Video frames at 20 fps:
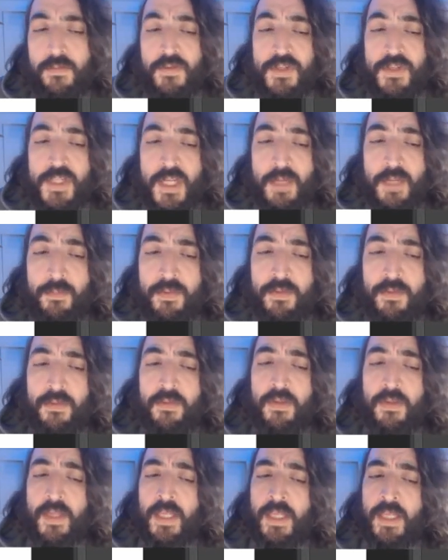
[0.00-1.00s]
shapes,
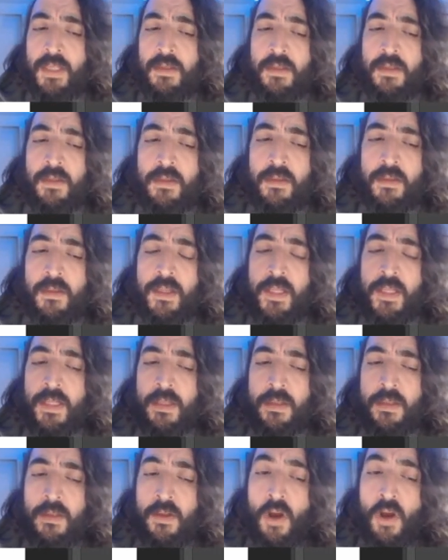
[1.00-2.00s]
and
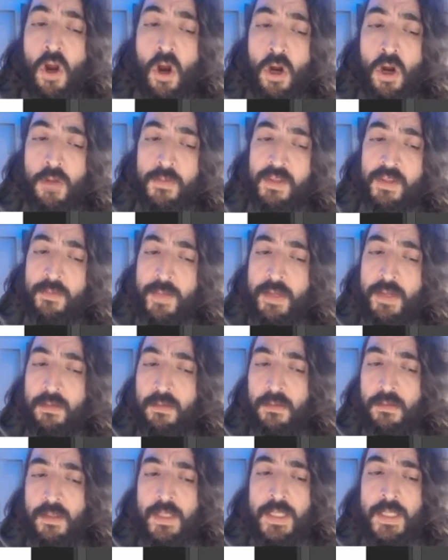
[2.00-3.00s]
the arm is
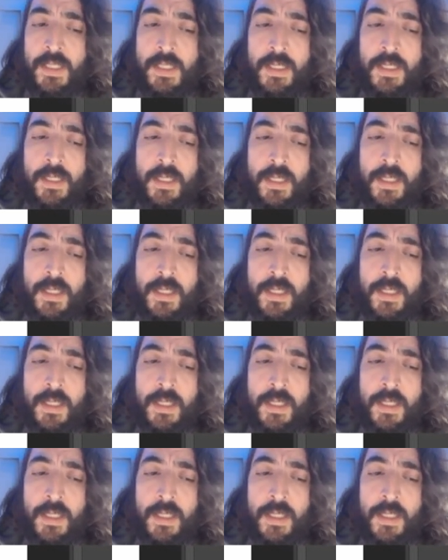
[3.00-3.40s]
basically